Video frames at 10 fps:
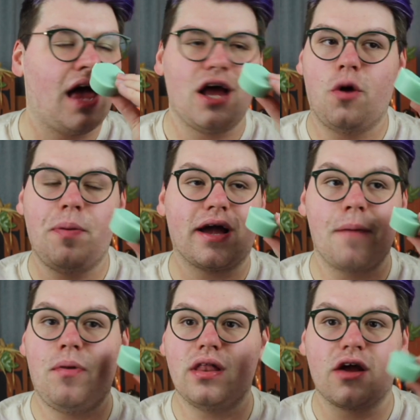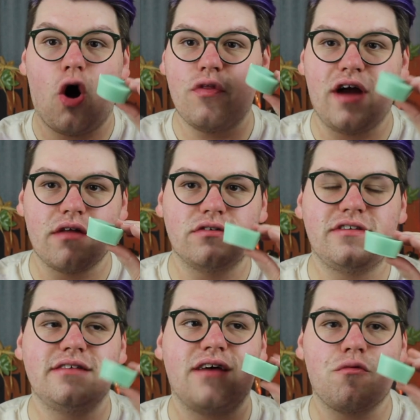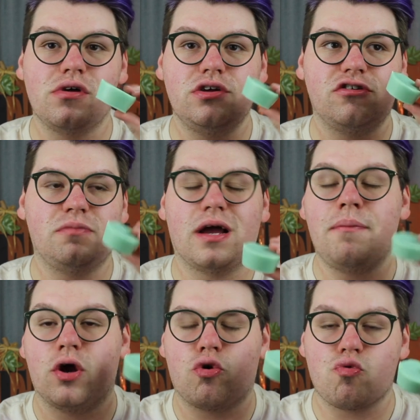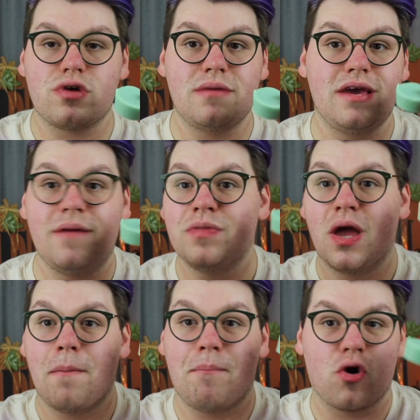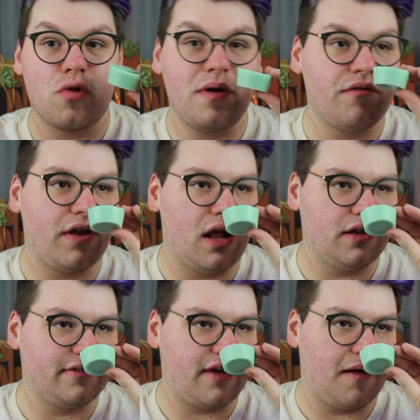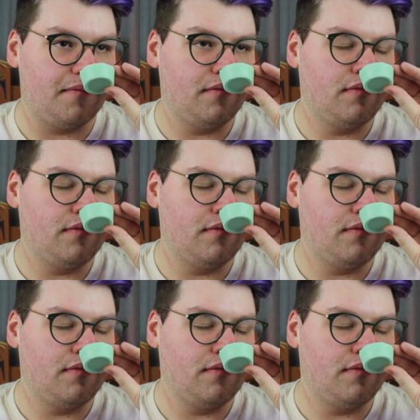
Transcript: I don't pick up on like all the other scents. I really just pick up a creamy bourbon vanilla scent.